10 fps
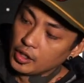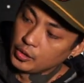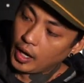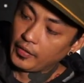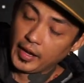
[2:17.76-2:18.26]

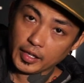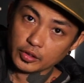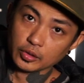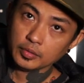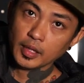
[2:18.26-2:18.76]
you have a
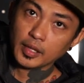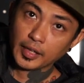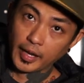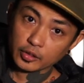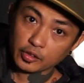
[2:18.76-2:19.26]
handle.
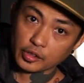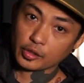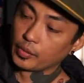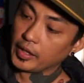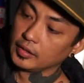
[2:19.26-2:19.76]
The handles are
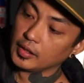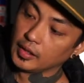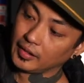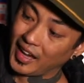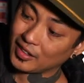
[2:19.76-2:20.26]
great.
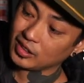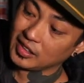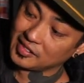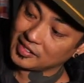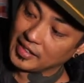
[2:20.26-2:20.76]
They actually
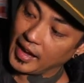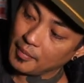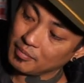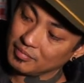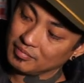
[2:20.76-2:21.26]
snap.
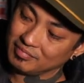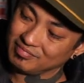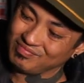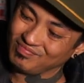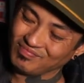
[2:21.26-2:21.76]

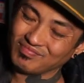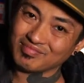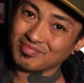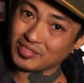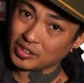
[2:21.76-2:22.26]

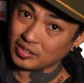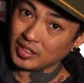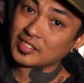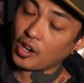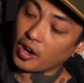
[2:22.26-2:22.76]
So
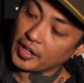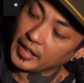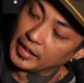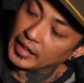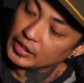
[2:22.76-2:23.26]
it's hard.
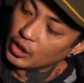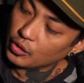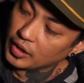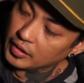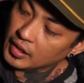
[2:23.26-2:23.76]
And I
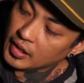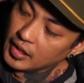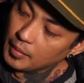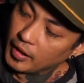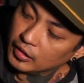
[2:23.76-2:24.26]
know that
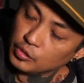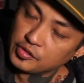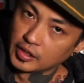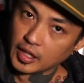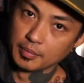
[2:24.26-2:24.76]
it might
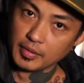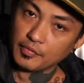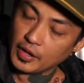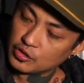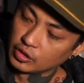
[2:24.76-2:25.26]
loosen up
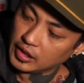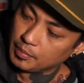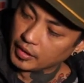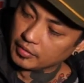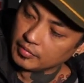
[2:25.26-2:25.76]
eventually,
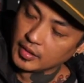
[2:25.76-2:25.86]
but